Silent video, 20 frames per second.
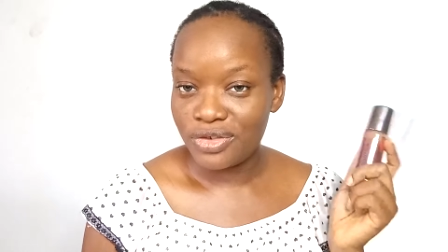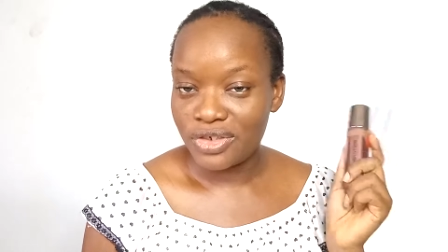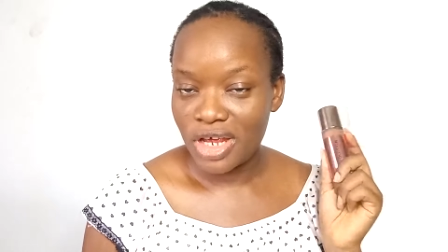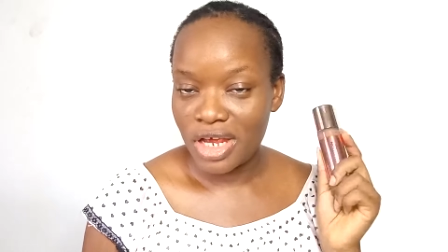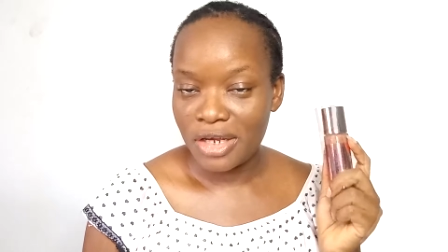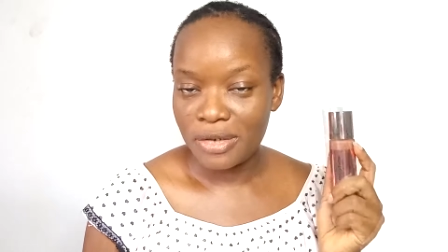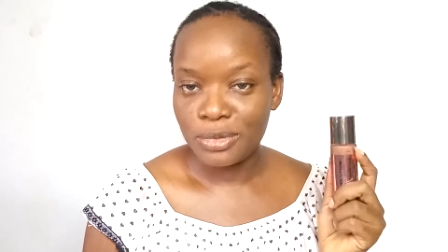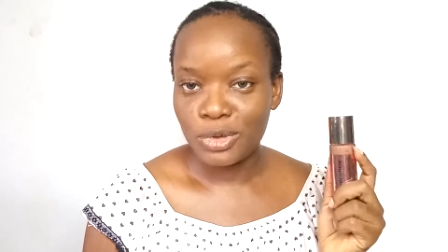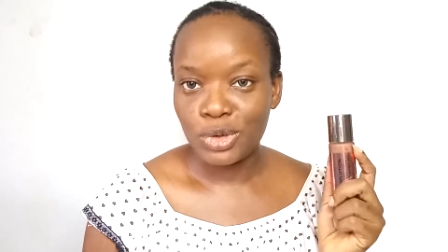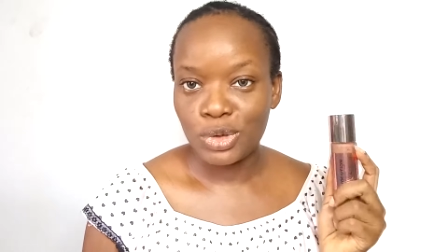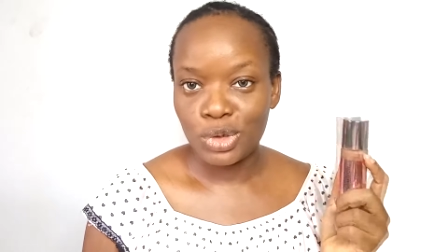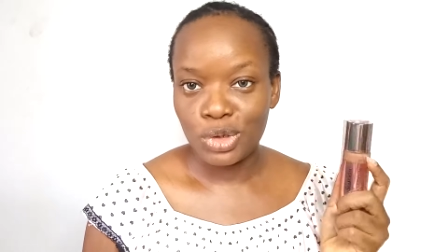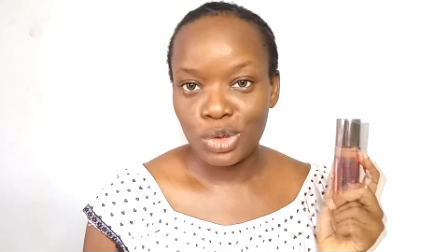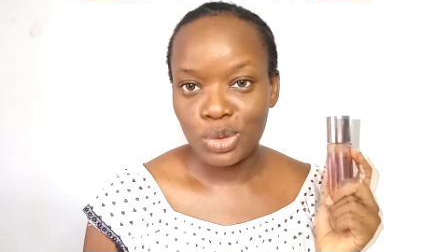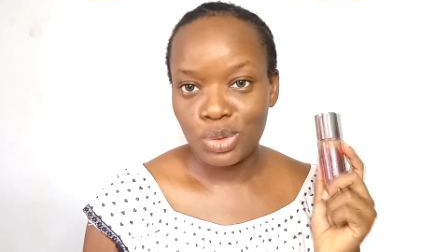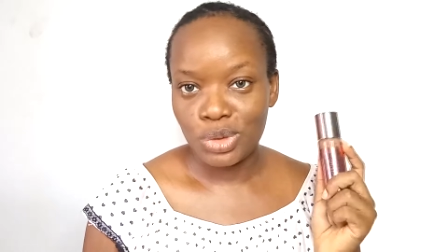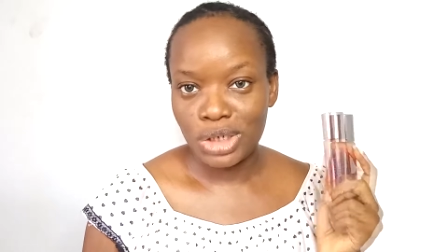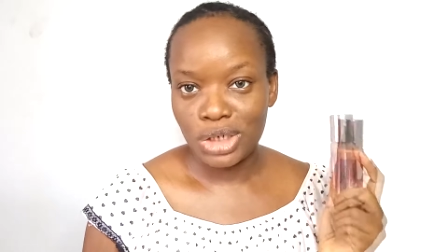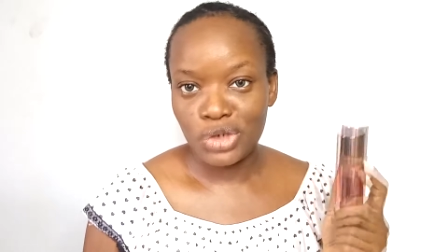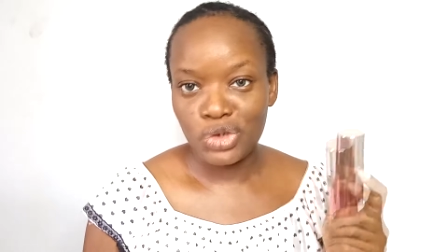I am sure you
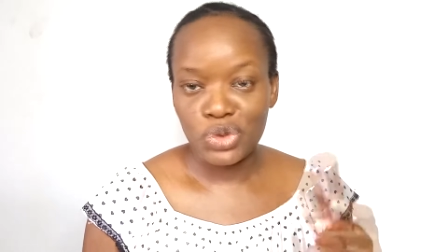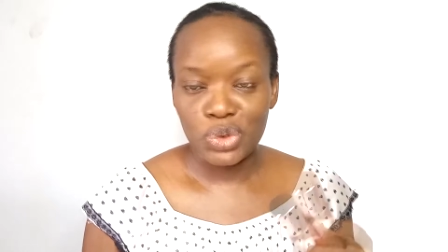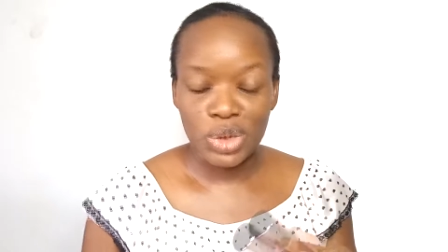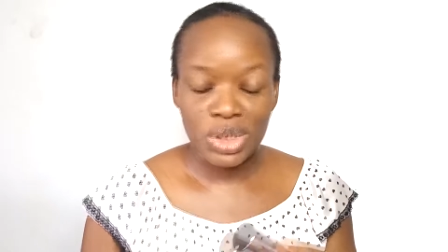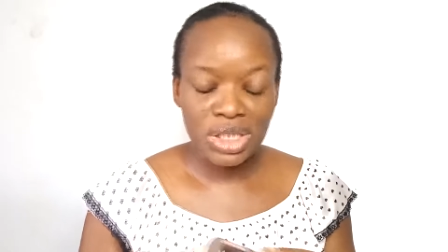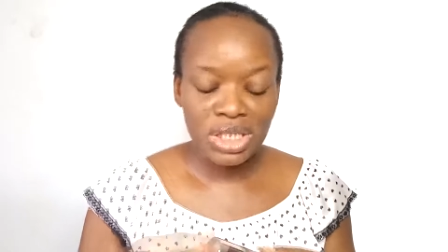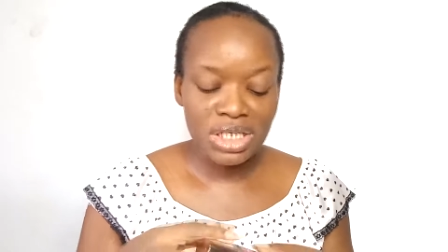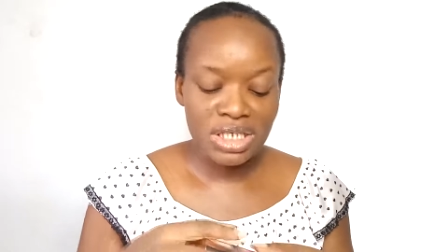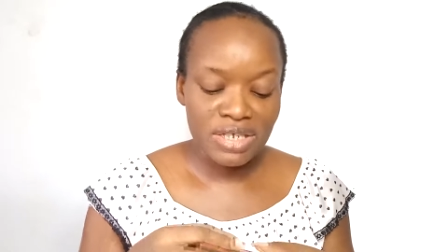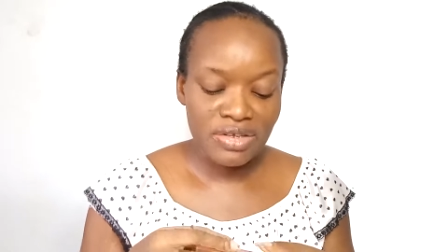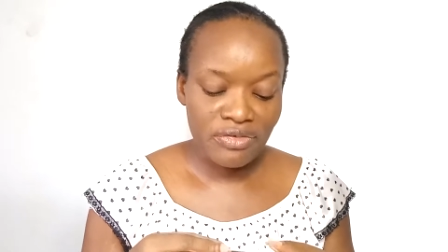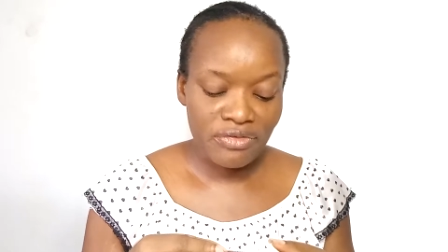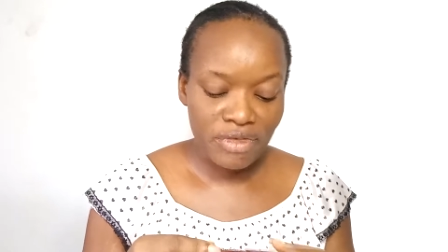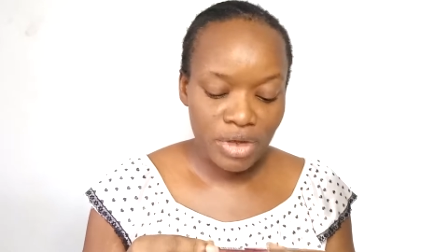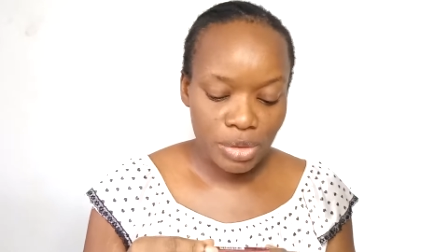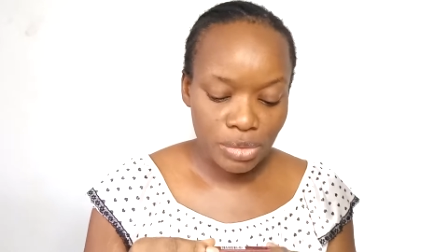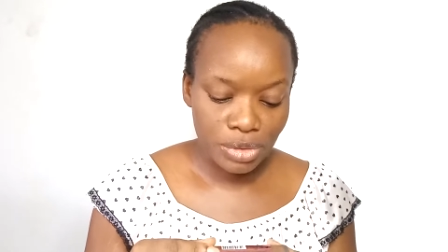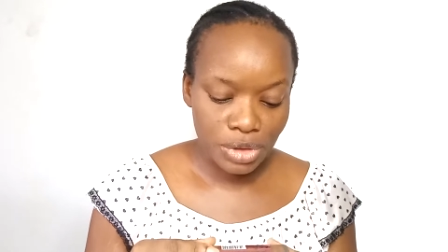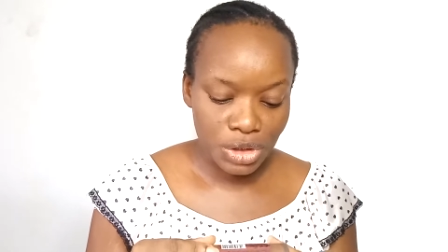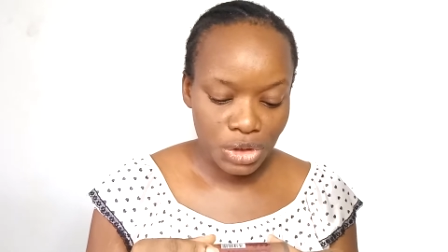would enjoy this
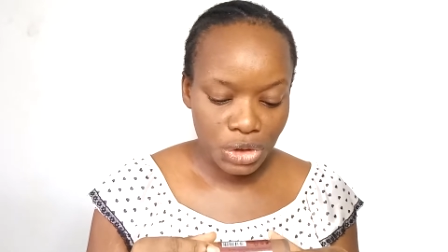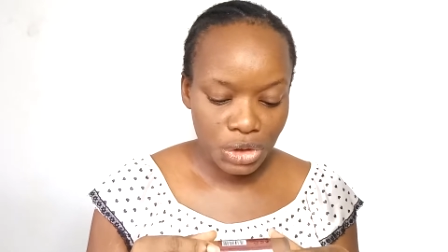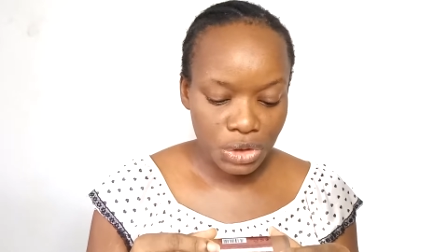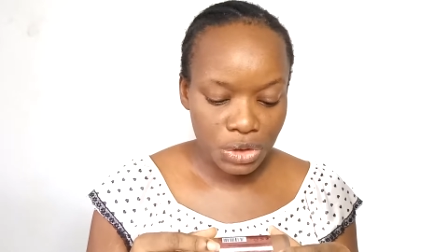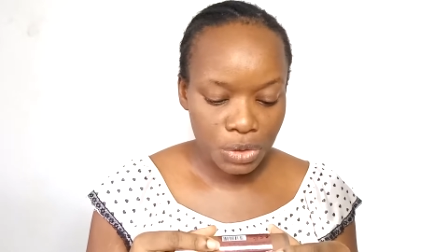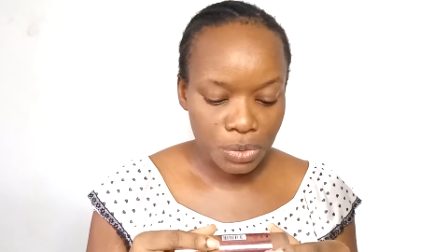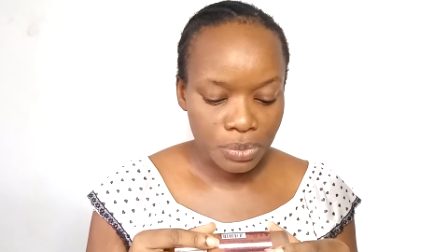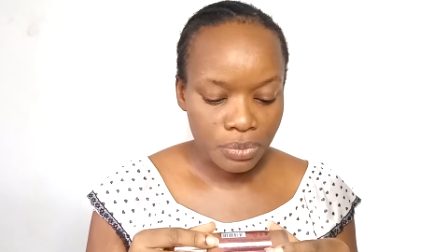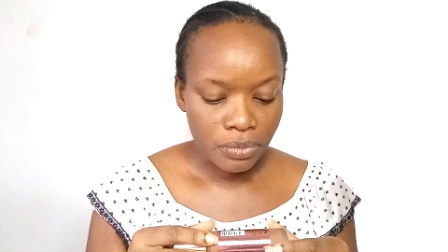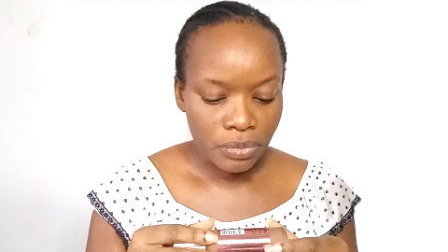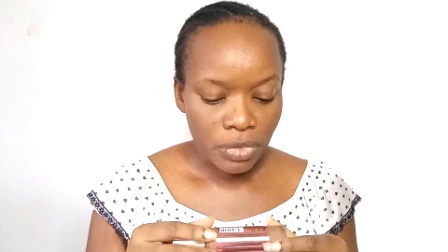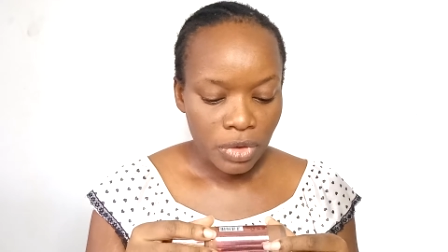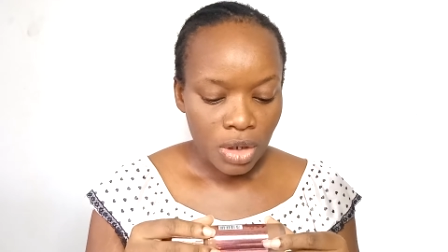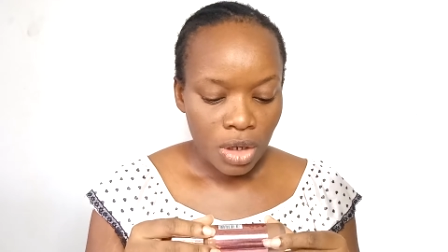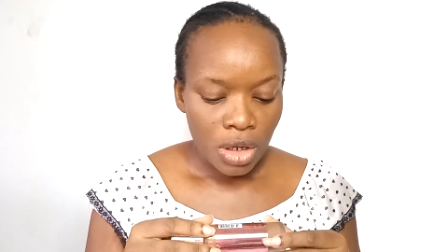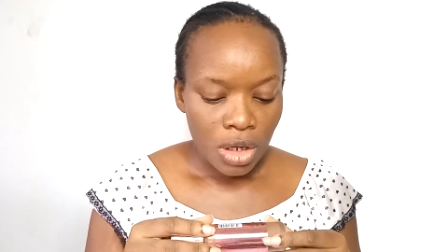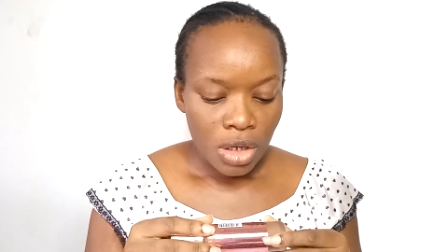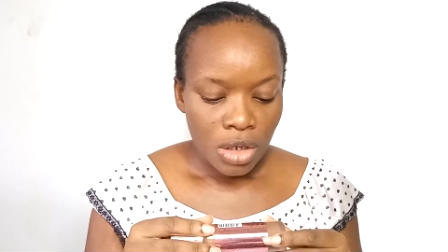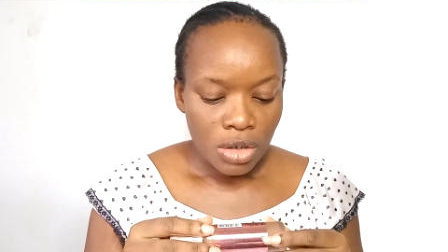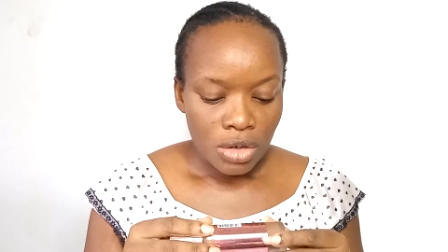foundation.
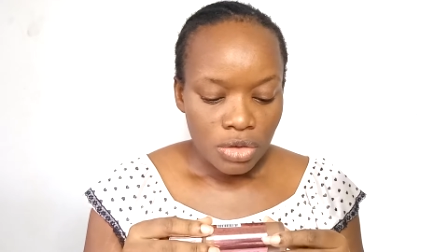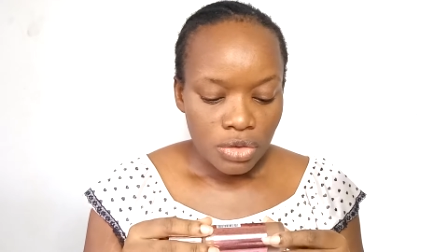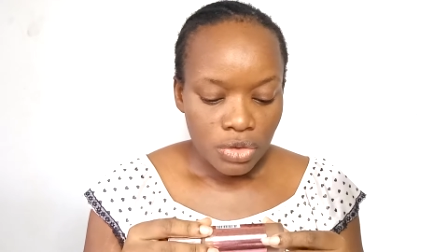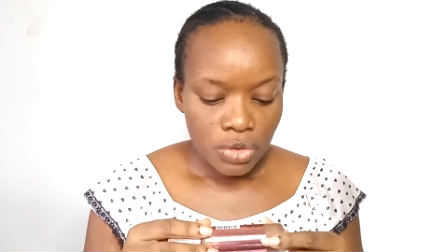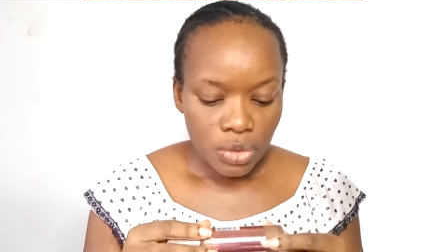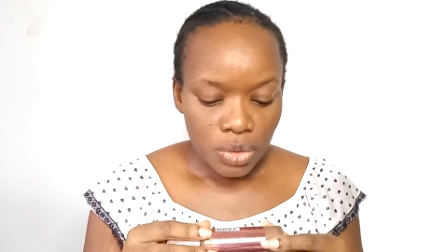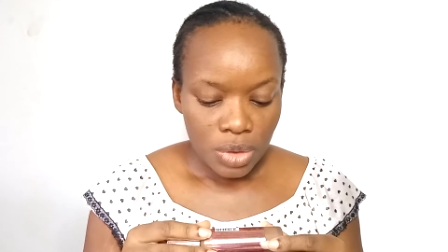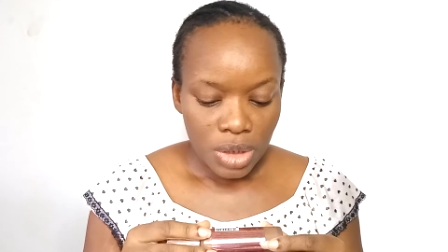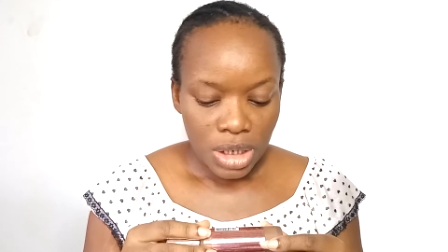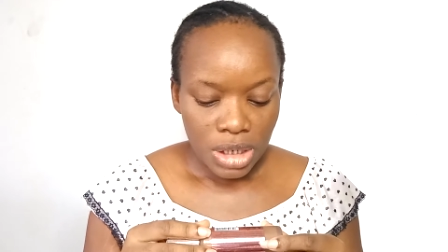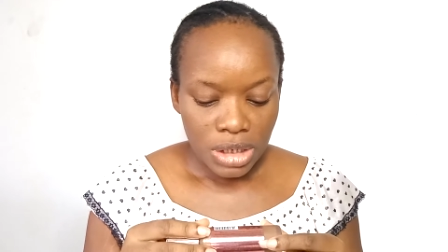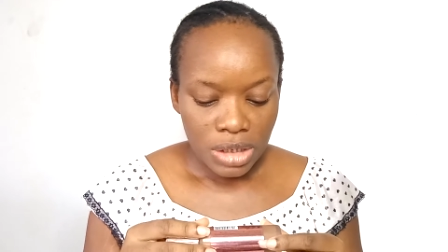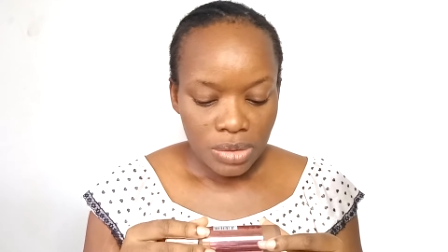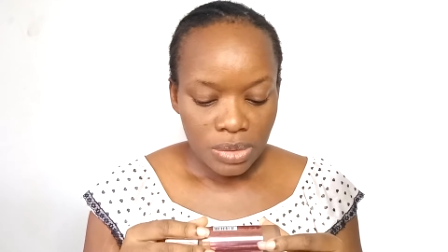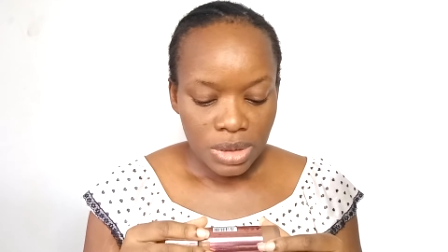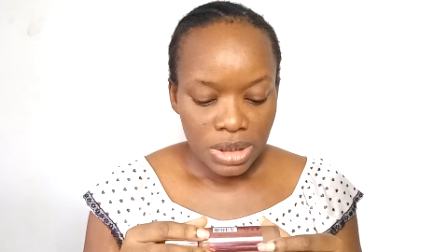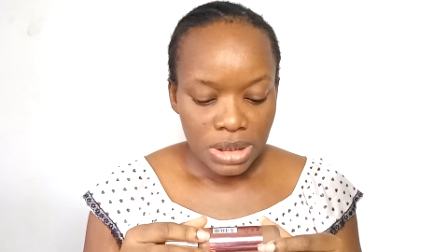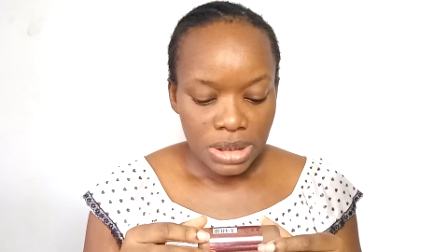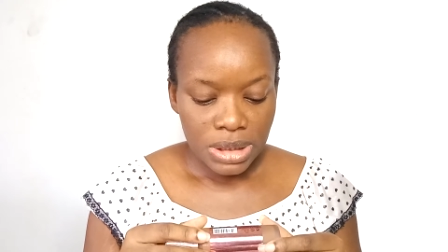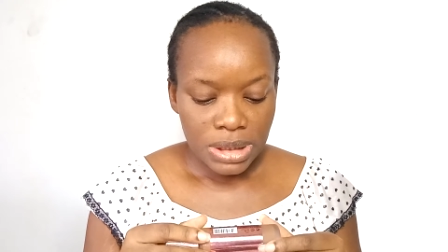So
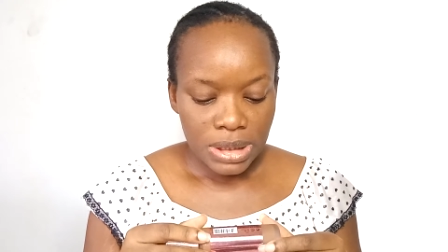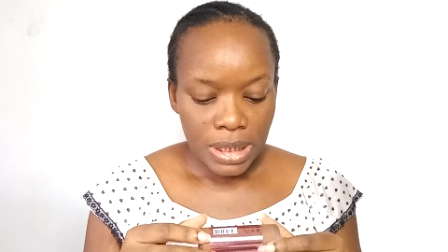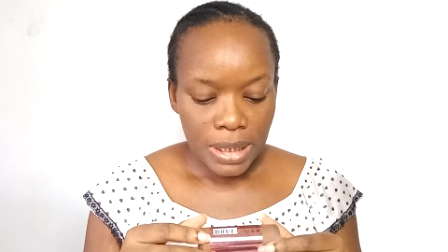anyways,